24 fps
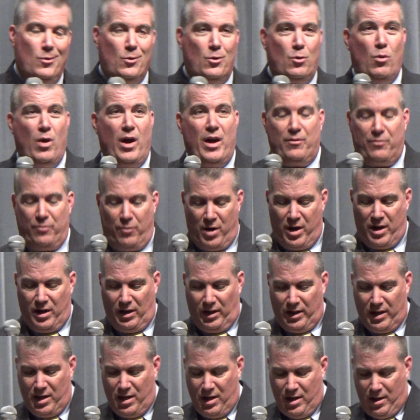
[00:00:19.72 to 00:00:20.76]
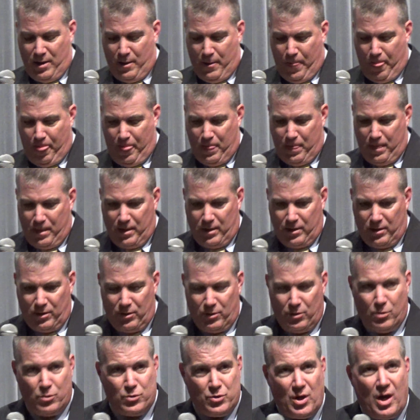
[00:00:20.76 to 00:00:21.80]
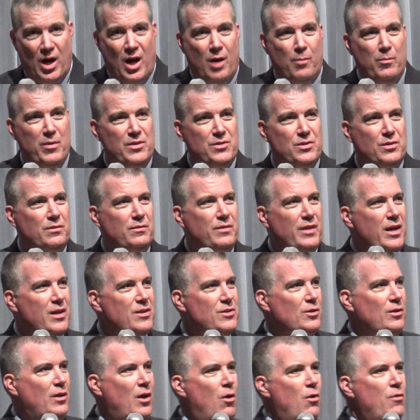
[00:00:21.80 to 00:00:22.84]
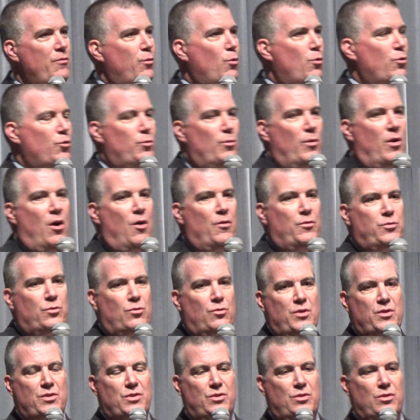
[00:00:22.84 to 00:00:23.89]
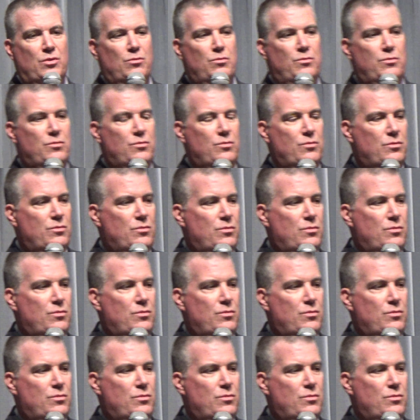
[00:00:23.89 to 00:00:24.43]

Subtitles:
quite frankly, your job as a law enforcement officer is